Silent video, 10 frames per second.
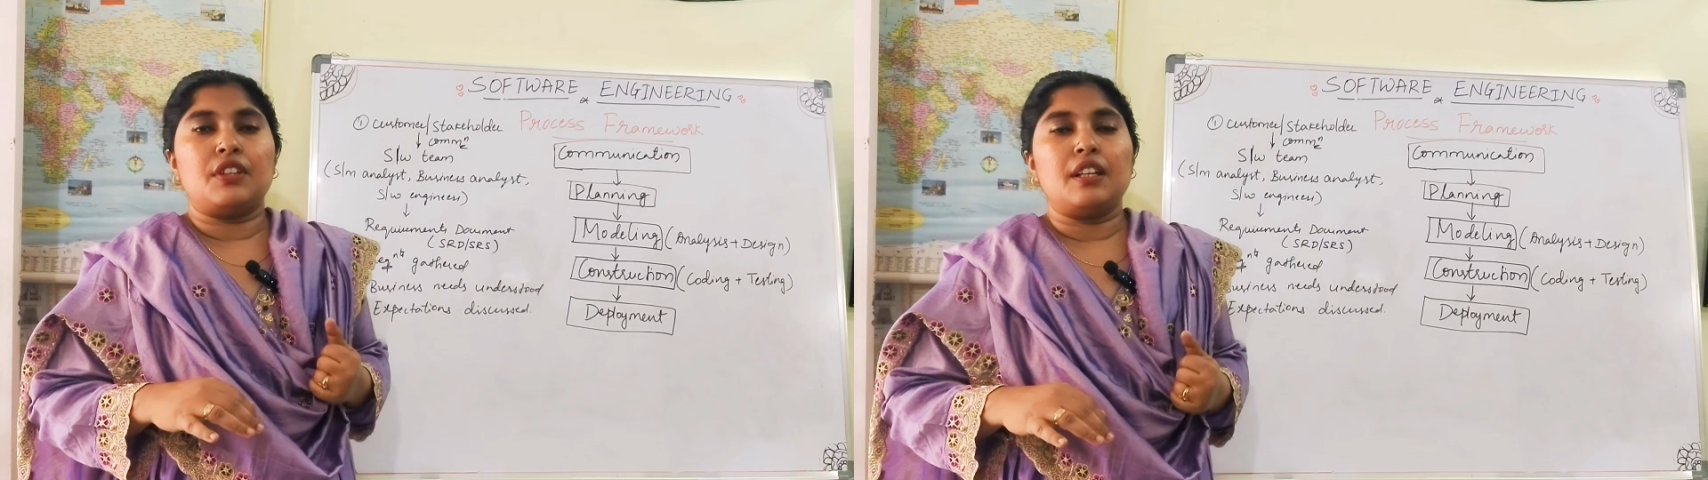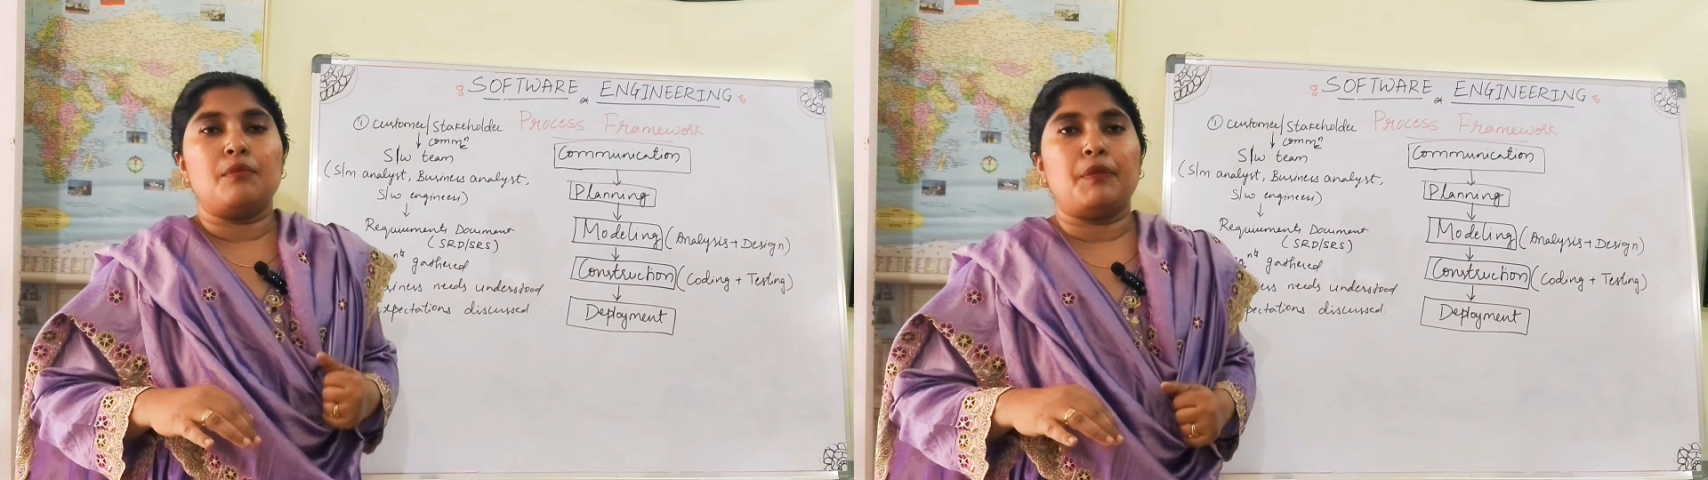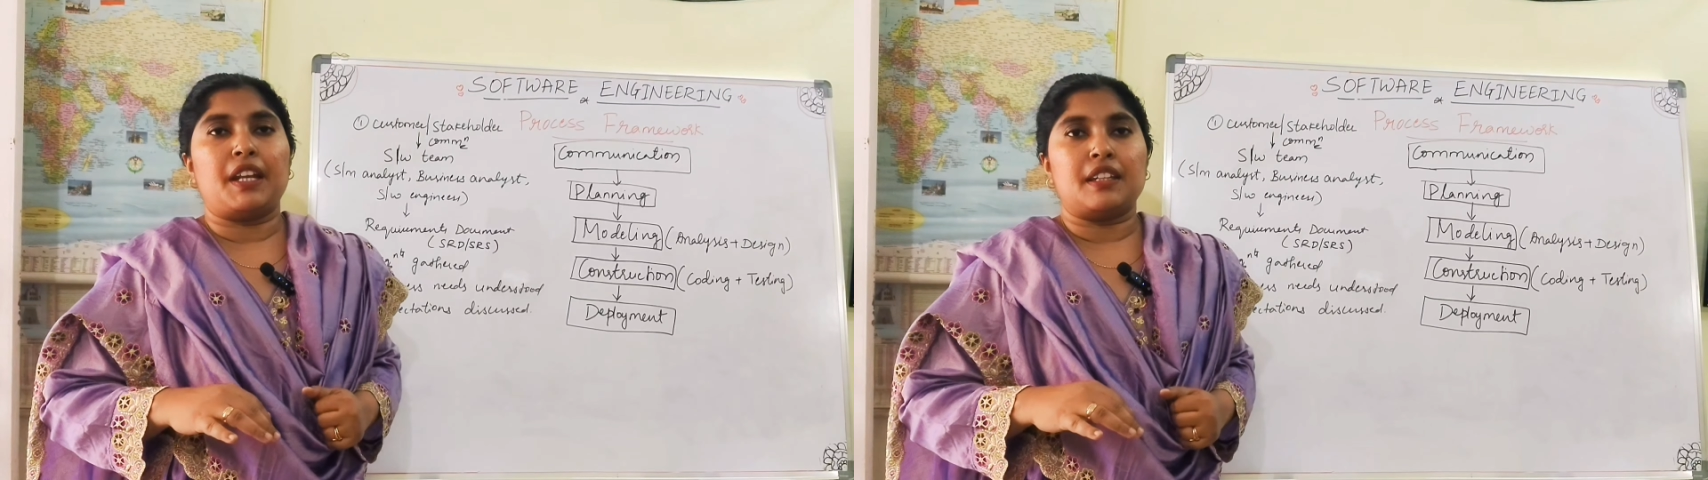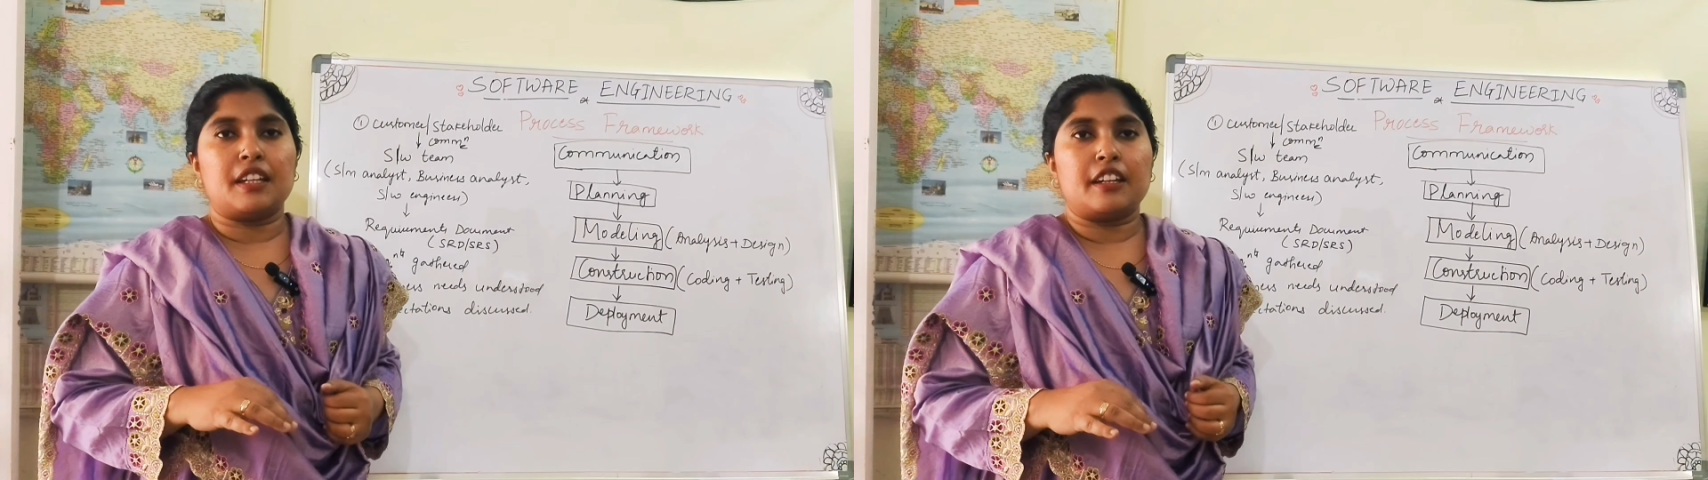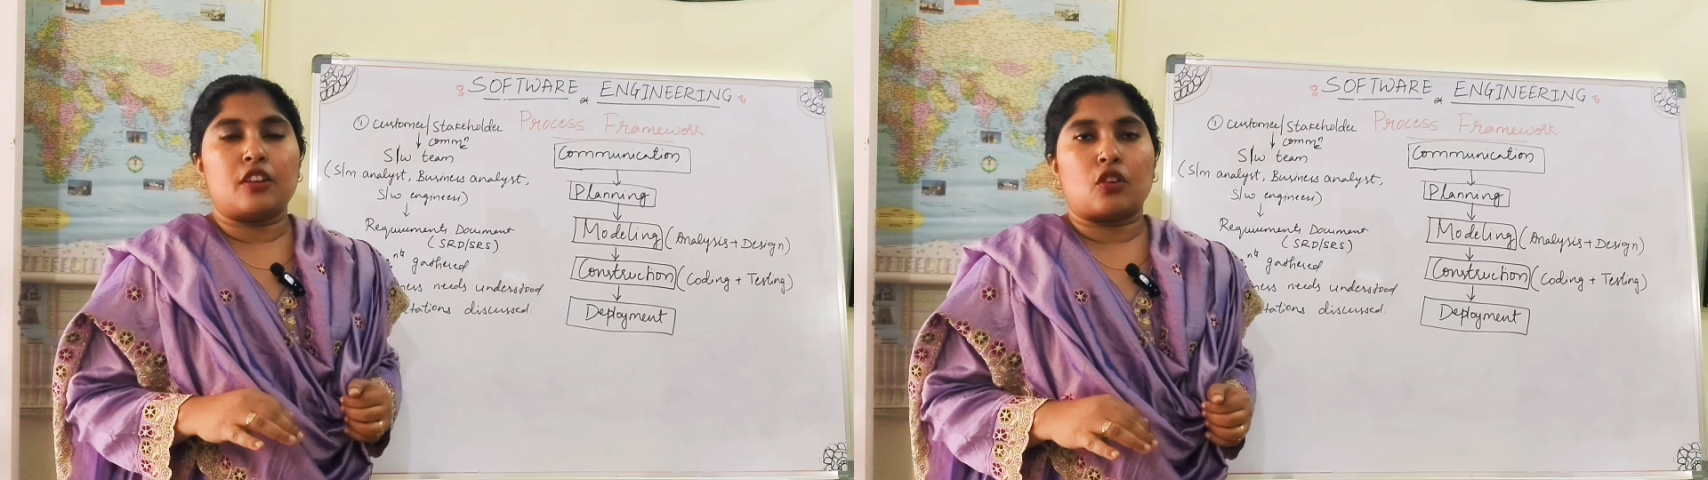will
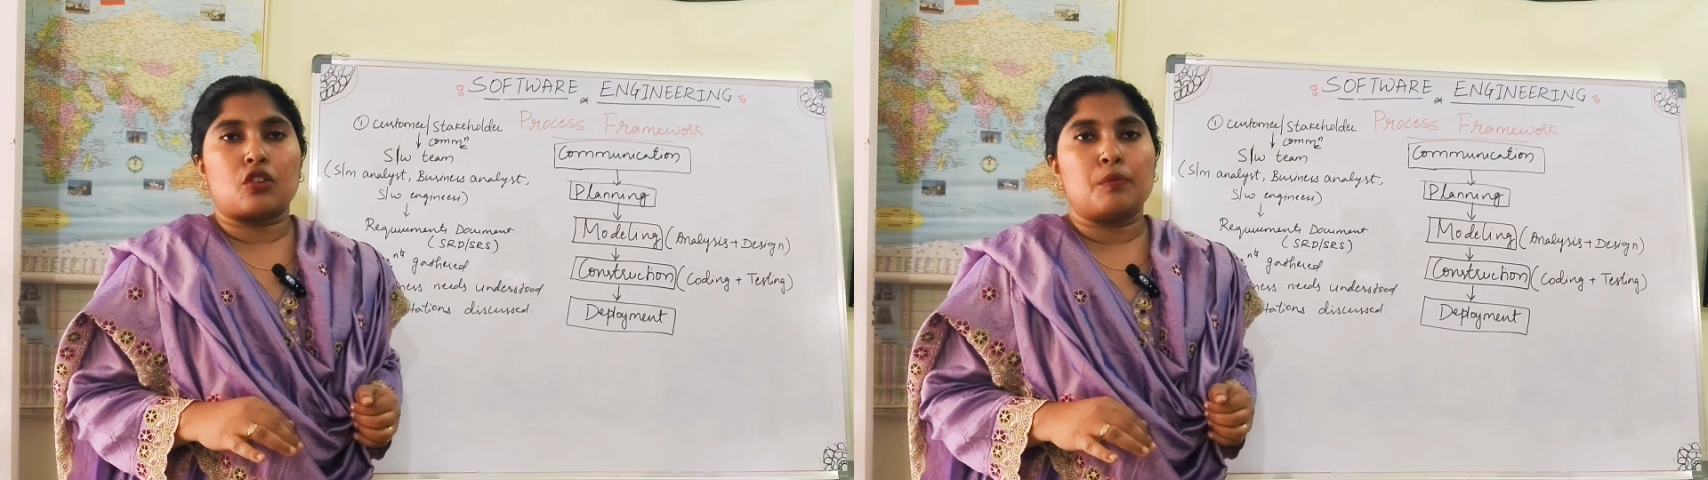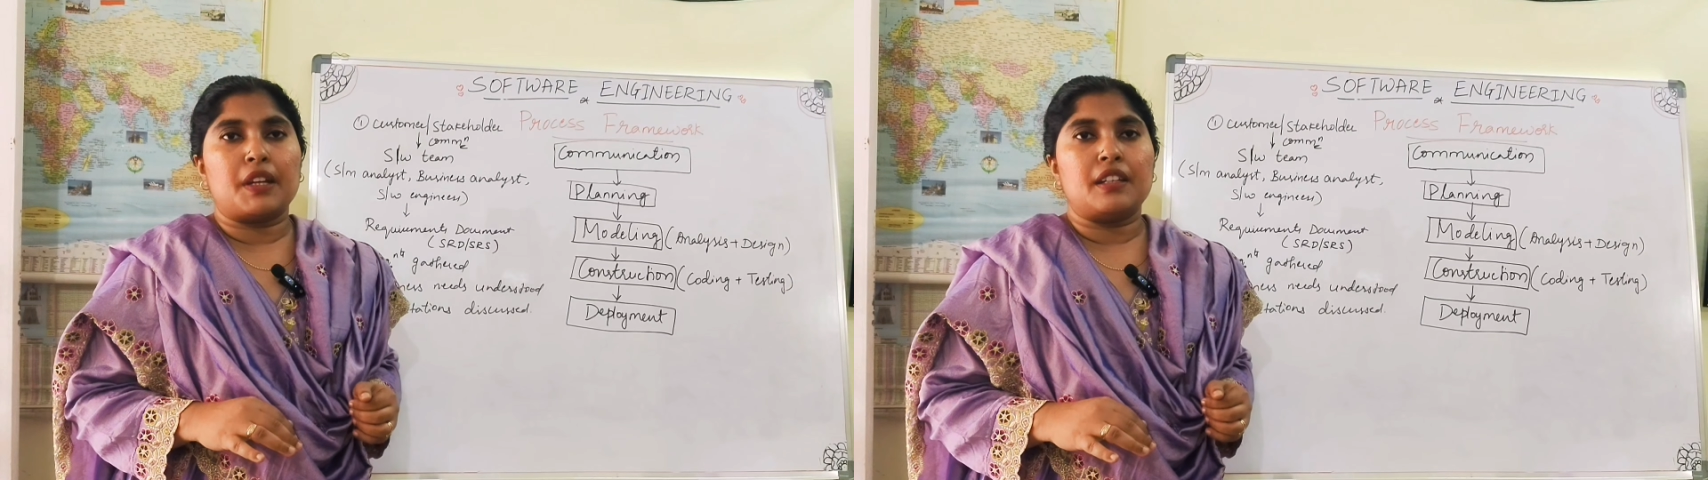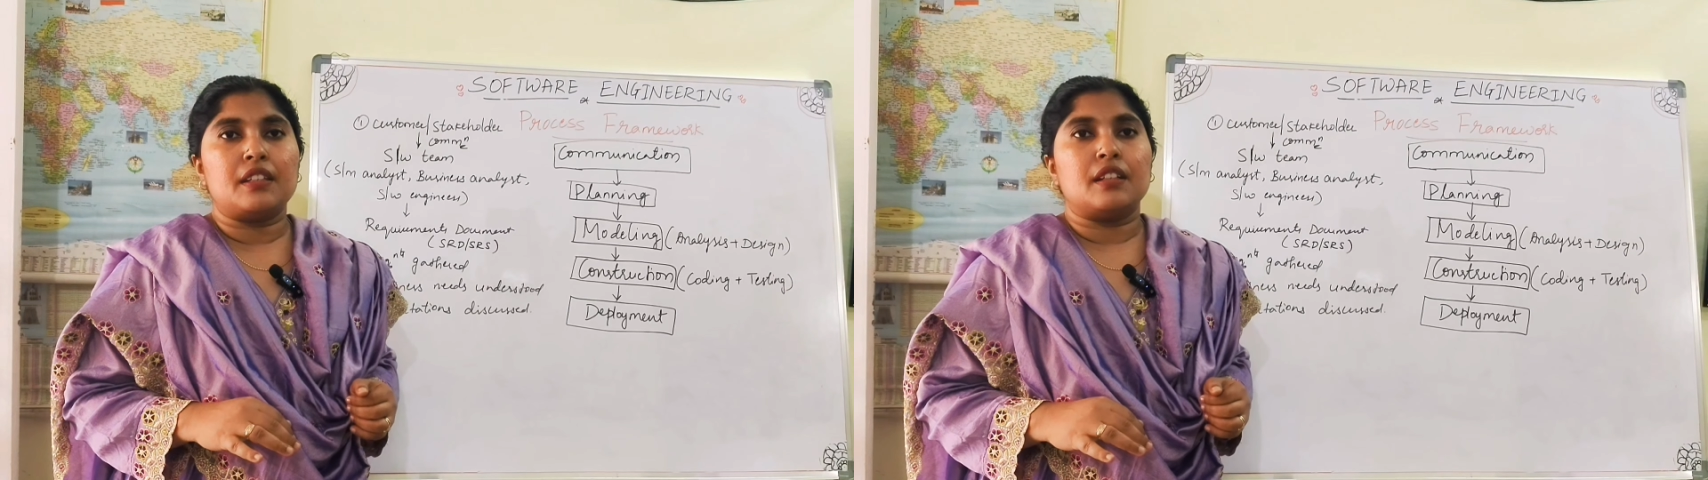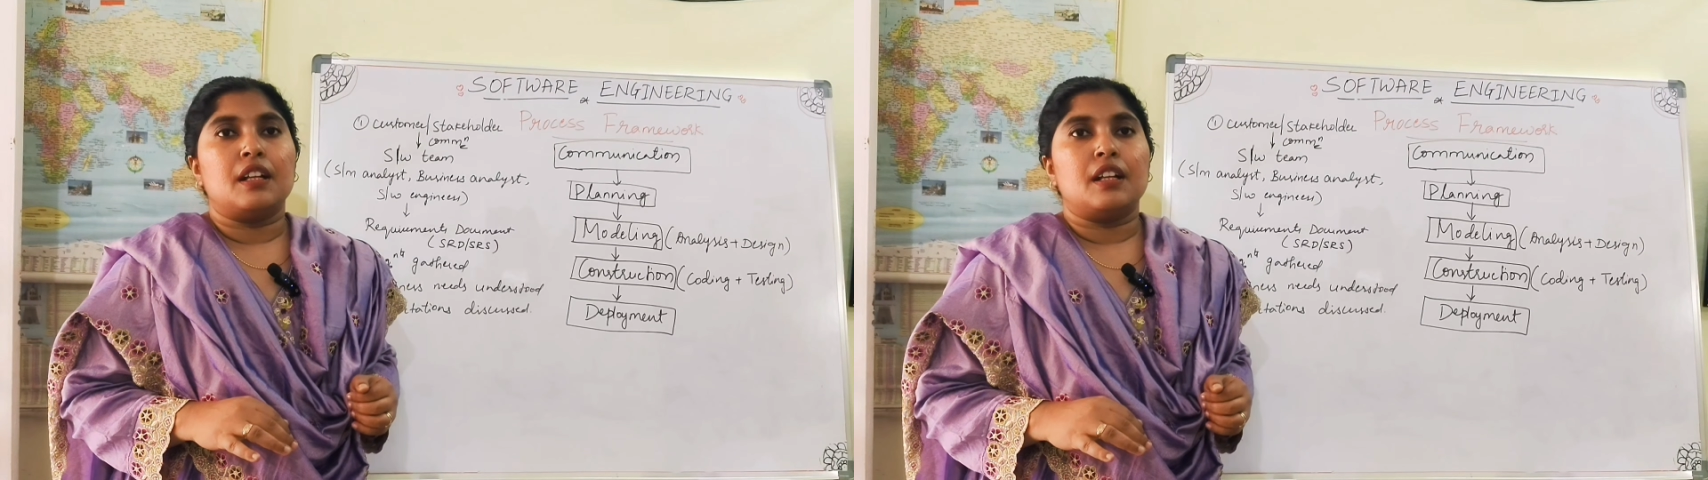maintain a document